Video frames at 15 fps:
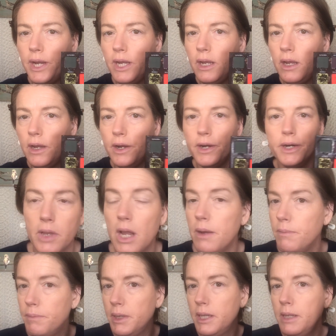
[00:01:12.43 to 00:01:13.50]
here,
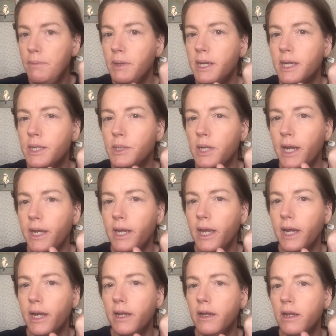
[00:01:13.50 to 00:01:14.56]
mainly because I
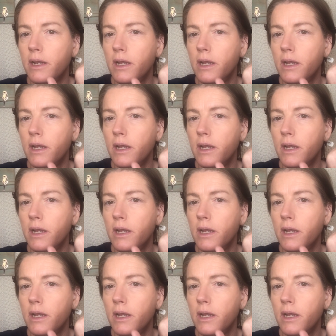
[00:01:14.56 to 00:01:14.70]
can